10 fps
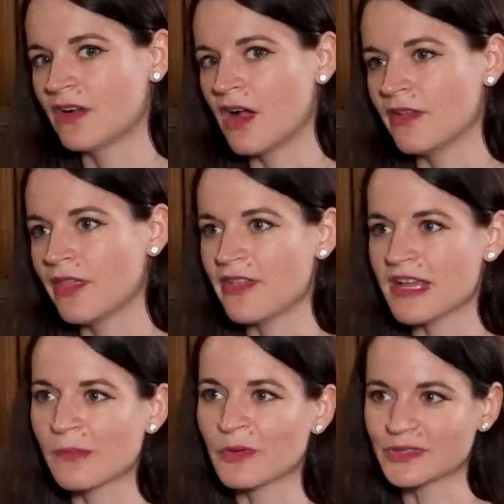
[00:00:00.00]

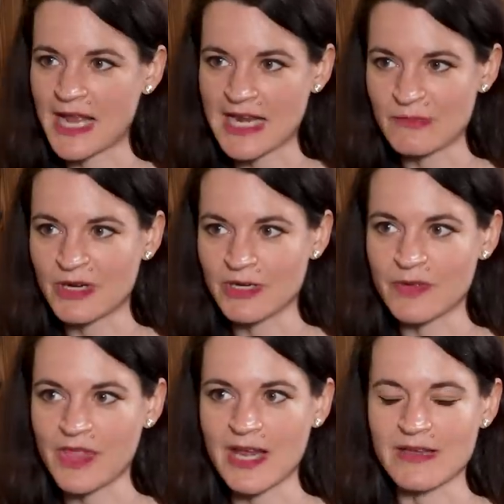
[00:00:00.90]
unthinkable to anybody
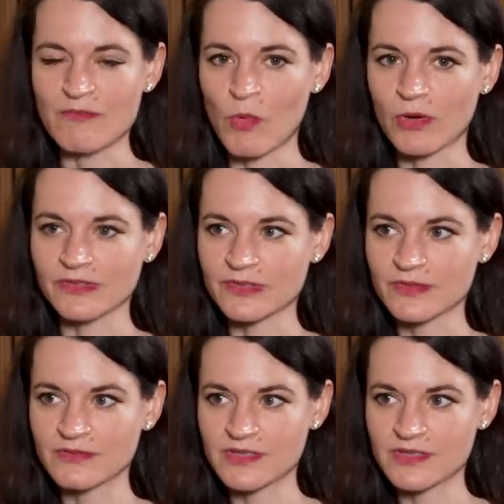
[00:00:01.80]
with any moral